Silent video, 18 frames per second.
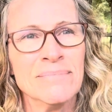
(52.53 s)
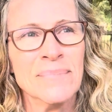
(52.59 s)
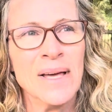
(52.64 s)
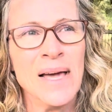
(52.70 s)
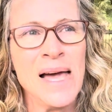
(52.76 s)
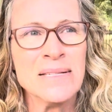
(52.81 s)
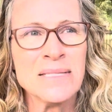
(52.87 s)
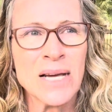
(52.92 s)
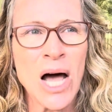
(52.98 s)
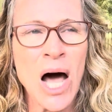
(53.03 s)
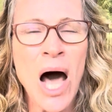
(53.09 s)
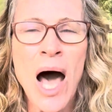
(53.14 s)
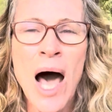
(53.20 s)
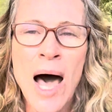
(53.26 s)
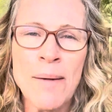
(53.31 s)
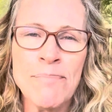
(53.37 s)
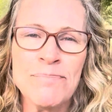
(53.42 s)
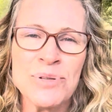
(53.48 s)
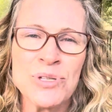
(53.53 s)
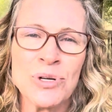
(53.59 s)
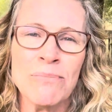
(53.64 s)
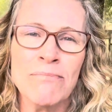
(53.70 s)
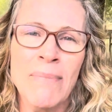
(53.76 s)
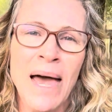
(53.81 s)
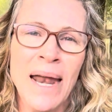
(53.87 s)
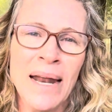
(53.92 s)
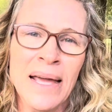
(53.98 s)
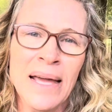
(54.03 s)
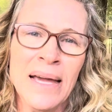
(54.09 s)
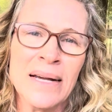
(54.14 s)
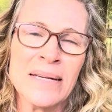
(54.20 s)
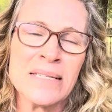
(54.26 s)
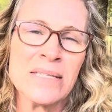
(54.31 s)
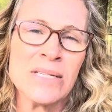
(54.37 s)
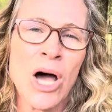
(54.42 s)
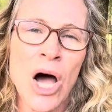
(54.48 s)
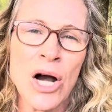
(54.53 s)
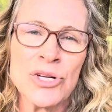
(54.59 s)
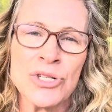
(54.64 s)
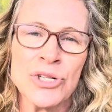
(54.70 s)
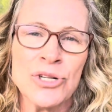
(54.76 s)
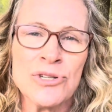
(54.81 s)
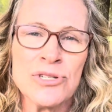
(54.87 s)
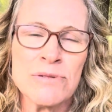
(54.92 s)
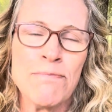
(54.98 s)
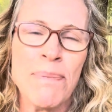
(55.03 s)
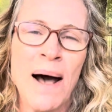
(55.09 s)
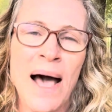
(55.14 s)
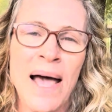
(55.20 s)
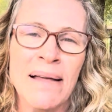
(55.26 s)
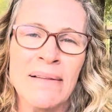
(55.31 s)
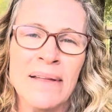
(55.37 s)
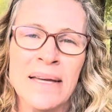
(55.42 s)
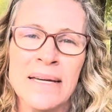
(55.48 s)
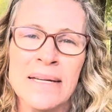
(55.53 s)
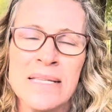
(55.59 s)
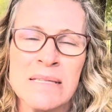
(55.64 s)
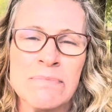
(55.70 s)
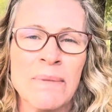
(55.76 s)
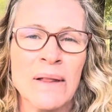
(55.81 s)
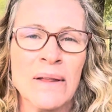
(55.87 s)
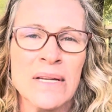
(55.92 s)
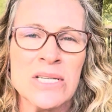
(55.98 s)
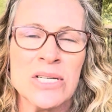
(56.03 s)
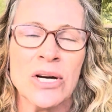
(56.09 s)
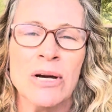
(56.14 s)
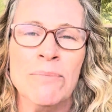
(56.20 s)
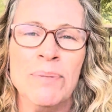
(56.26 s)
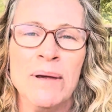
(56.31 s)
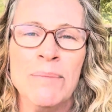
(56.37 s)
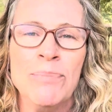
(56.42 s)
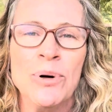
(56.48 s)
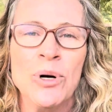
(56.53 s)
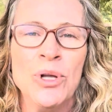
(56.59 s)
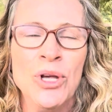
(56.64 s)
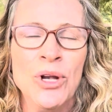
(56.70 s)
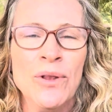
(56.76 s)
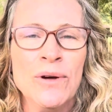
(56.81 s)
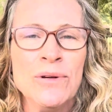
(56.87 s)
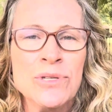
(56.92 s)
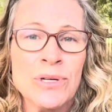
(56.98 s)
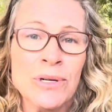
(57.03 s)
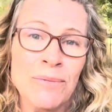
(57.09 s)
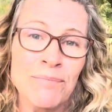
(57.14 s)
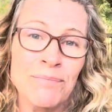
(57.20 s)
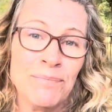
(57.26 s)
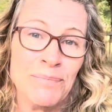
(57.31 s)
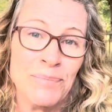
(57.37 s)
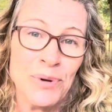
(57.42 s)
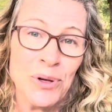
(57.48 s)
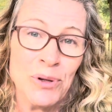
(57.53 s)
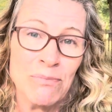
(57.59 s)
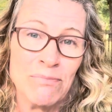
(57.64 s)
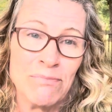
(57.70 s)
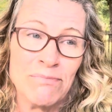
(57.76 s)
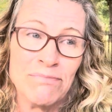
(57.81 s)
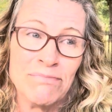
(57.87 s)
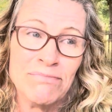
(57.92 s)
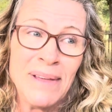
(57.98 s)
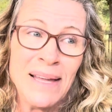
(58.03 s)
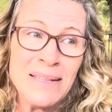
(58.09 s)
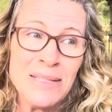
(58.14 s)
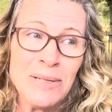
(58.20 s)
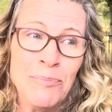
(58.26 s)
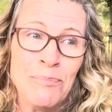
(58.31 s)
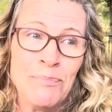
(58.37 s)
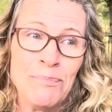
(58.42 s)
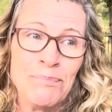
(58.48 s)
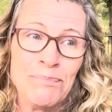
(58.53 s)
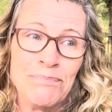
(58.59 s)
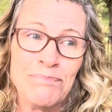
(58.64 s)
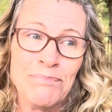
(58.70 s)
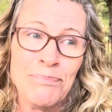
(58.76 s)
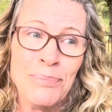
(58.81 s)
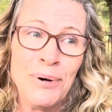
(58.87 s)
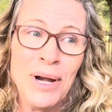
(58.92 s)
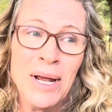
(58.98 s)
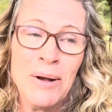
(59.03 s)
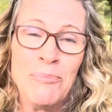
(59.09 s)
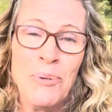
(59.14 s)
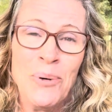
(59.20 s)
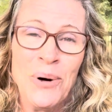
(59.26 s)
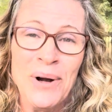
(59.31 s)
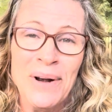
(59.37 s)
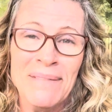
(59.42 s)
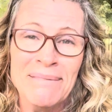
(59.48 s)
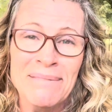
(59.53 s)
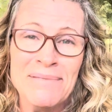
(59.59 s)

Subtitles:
as cops or medics, doctors, pilots, military people, you know, that's a pretty important